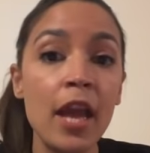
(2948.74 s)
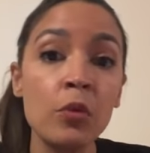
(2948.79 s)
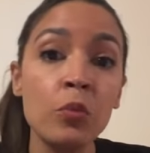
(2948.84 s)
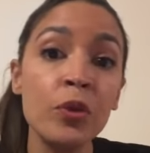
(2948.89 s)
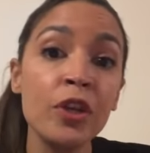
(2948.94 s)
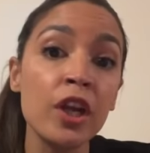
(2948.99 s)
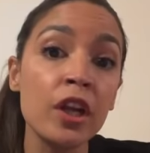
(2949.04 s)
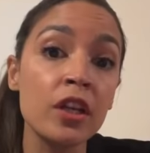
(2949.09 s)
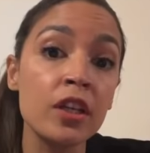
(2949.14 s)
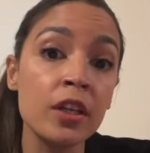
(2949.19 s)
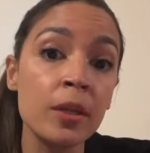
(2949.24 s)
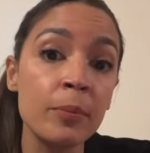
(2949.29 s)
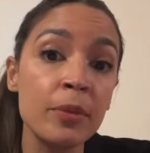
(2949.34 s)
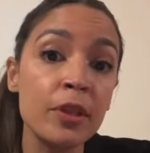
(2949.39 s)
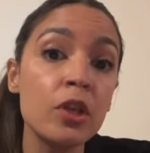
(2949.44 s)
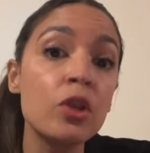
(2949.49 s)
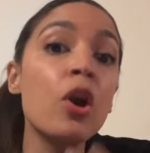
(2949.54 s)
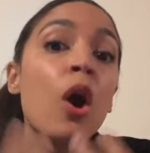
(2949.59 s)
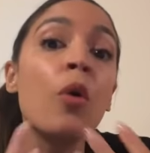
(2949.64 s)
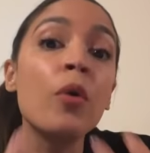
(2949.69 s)
And we are gonna
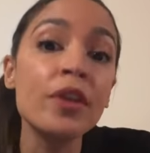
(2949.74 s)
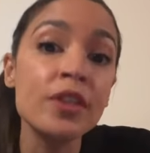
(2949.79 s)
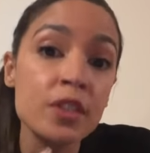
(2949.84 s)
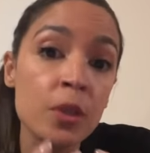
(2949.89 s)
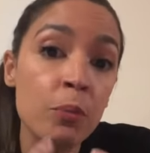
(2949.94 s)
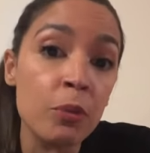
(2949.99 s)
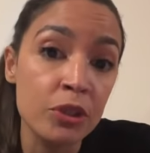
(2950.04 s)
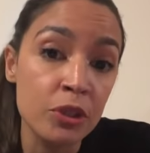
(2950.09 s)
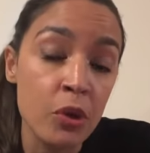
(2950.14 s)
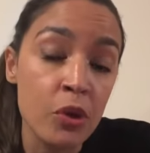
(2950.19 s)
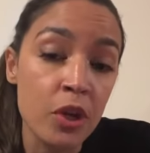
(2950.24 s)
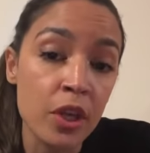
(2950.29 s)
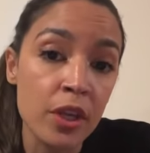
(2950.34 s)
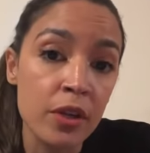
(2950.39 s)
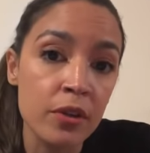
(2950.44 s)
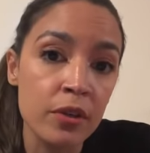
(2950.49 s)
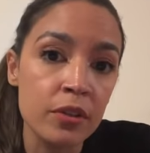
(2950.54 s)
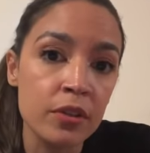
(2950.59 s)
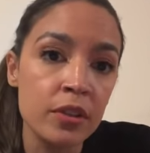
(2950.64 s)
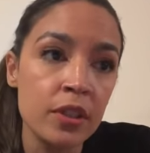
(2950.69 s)
be going to Puerto
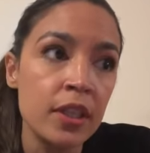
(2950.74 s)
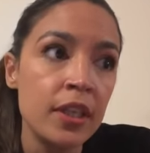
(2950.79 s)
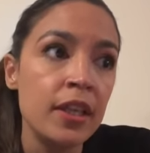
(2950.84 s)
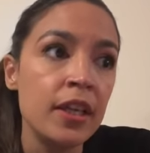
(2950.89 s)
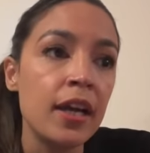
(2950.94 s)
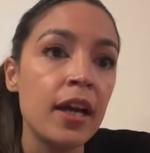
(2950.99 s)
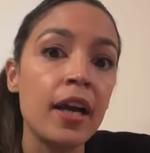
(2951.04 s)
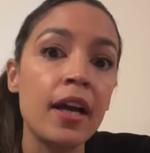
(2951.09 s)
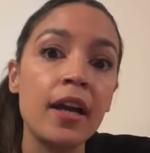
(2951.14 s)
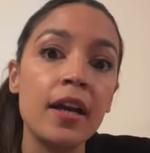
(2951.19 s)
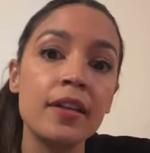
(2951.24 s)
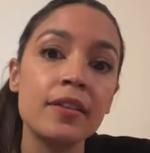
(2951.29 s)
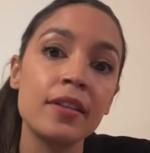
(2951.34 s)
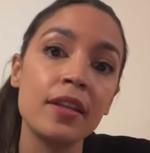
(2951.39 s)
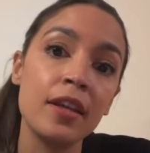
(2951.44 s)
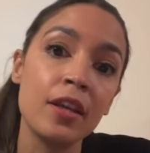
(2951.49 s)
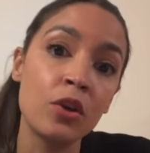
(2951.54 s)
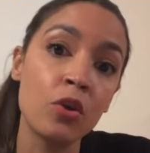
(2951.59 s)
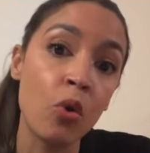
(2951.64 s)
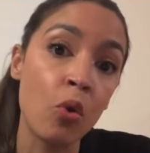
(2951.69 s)
Rico
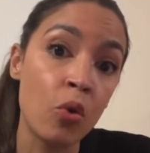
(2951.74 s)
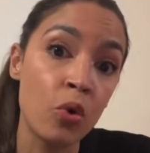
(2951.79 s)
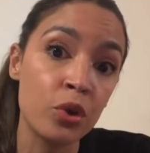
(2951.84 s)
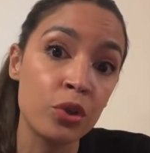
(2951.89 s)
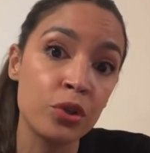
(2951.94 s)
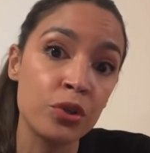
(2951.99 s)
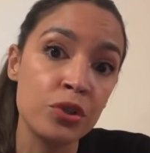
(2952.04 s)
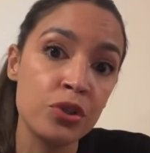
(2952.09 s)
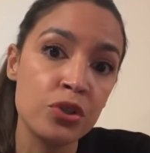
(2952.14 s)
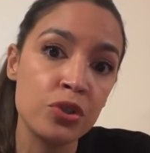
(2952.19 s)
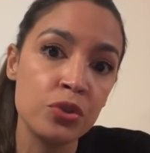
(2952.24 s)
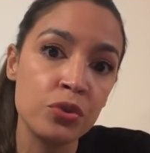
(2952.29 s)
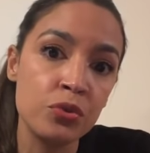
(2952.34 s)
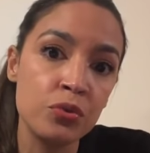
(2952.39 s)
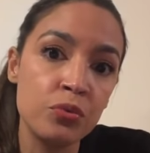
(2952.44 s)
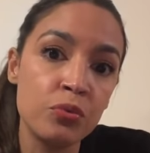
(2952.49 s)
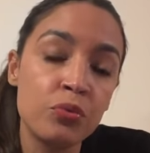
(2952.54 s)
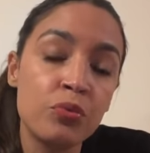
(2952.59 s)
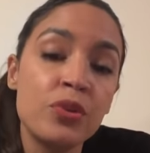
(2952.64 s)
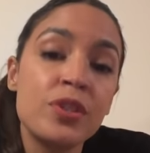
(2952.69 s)
in order
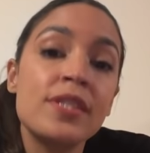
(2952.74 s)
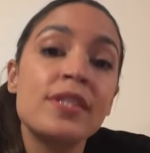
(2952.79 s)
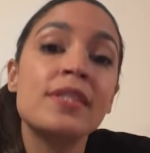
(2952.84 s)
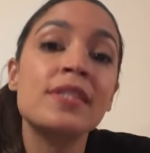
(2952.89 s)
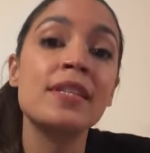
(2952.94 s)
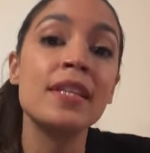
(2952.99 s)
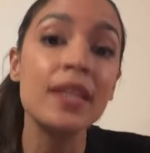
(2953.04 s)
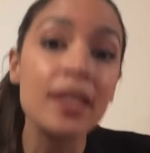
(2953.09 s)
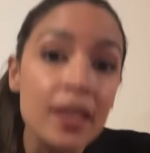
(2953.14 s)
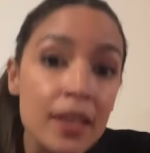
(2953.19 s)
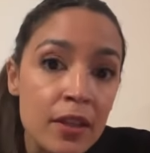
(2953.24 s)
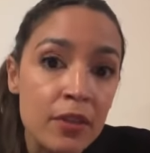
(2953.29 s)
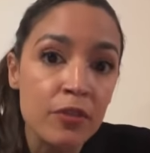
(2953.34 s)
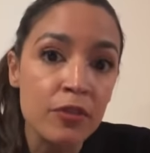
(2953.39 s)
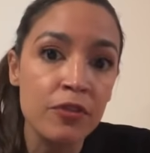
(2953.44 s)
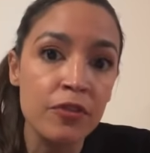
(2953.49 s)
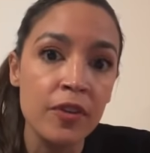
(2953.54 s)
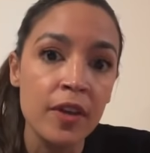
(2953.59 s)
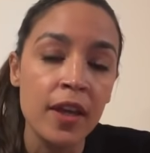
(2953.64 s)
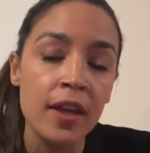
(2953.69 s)
to
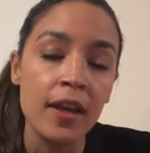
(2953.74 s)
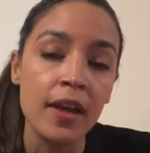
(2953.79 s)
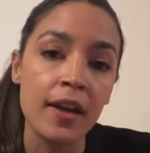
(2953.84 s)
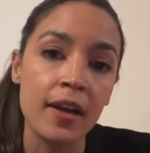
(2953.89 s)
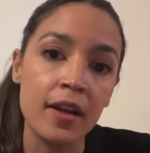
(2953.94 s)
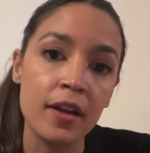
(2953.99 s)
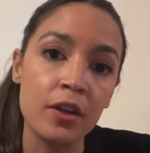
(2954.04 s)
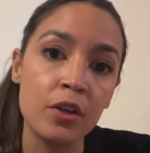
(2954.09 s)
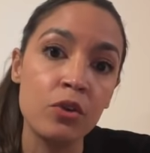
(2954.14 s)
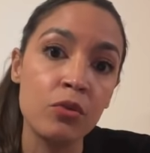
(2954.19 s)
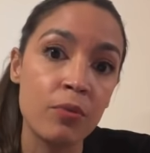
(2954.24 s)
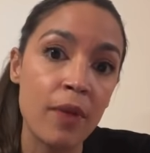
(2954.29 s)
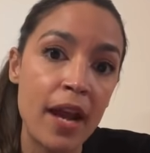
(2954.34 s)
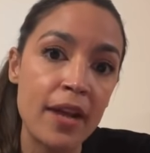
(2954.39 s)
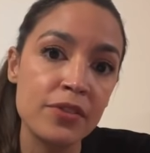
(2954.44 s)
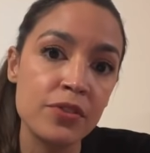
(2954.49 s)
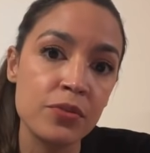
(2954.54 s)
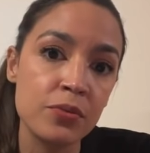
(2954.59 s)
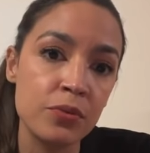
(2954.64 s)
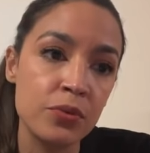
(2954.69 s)
receive
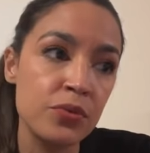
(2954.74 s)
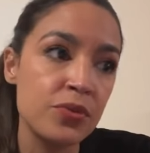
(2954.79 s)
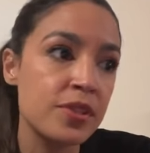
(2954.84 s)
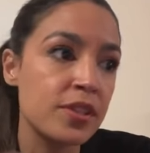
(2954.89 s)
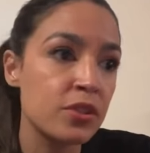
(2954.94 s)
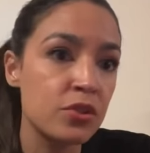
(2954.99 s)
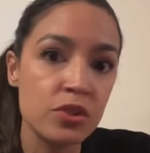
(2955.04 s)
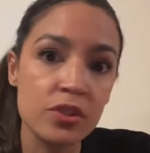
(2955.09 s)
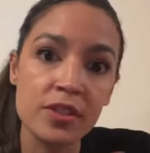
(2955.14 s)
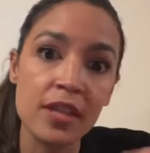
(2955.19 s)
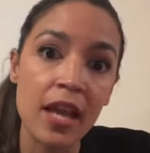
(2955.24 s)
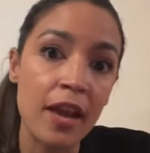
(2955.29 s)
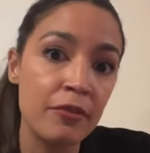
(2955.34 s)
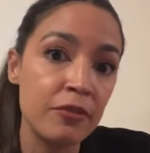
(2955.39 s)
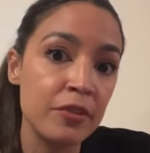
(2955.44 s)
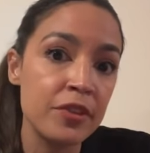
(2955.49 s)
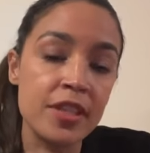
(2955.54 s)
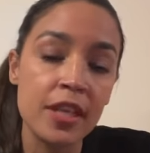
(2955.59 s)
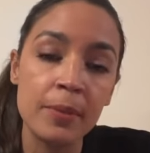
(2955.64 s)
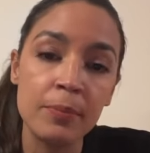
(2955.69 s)
grassroots and just
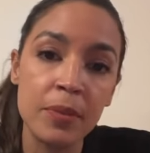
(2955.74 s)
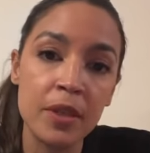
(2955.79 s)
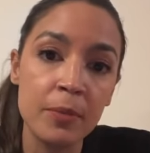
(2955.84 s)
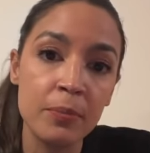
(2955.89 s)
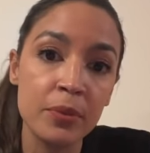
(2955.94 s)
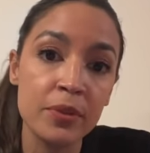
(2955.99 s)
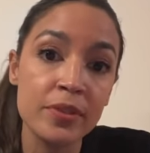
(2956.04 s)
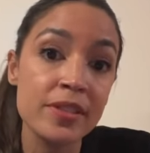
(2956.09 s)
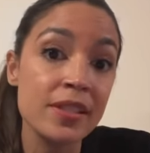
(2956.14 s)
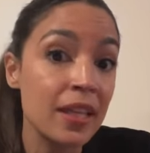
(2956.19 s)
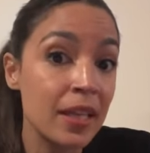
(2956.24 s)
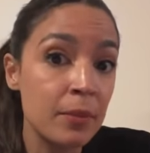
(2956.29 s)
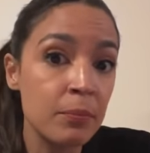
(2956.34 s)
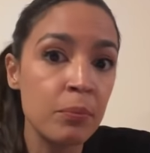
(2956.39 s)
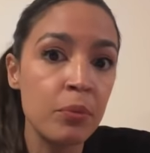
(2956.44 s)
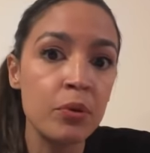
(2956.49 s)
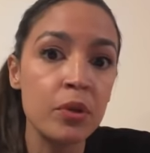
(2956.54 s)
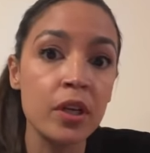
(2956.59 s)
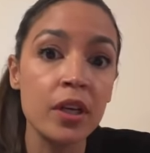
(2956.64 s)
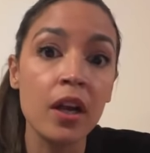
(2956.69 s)
everyday people's
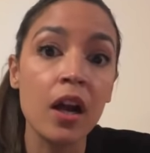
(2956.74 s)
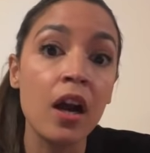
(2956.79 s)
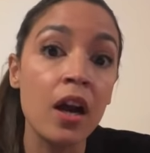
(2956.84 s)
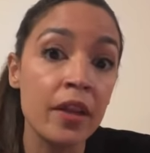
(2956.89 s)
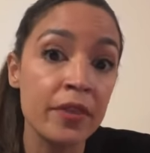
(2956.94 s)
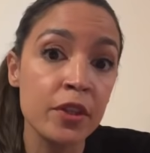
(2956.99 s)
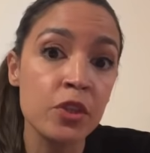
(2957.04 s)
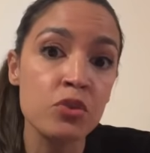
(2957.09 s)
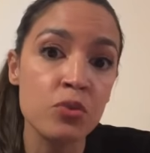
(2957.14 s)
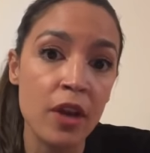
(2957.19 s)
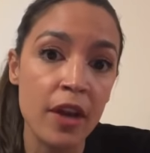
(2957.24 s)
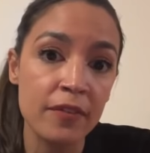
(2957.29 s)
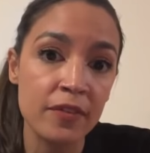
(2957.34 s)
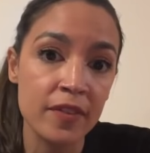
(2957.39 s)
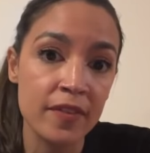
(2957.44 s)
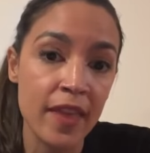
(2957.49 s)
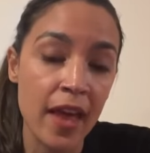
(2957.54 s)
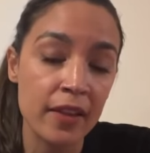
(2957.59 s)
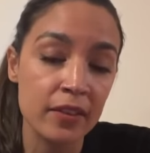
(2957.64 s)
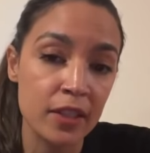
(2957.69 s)
input on the
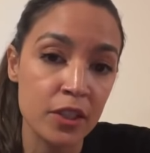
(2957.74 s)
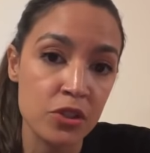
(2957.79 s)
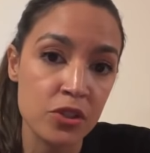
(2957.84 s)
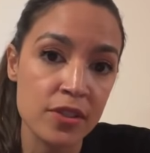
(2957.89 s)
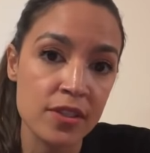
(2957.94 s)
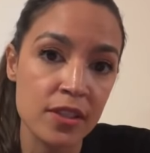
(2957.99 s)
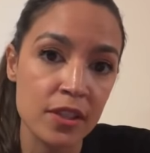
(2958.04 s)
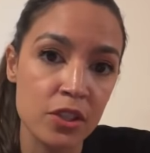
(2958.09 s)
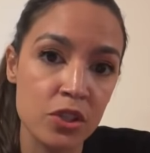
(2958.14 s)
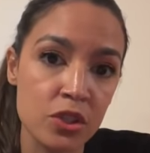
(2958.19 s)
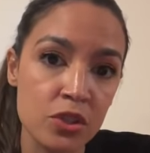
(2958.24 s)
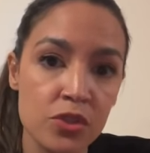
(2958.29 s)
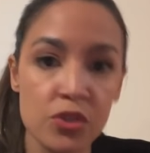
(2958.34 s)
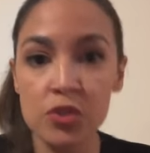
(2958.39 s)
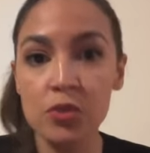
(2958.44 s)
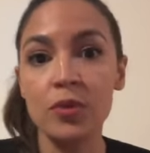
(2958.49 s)
draft of that legislation.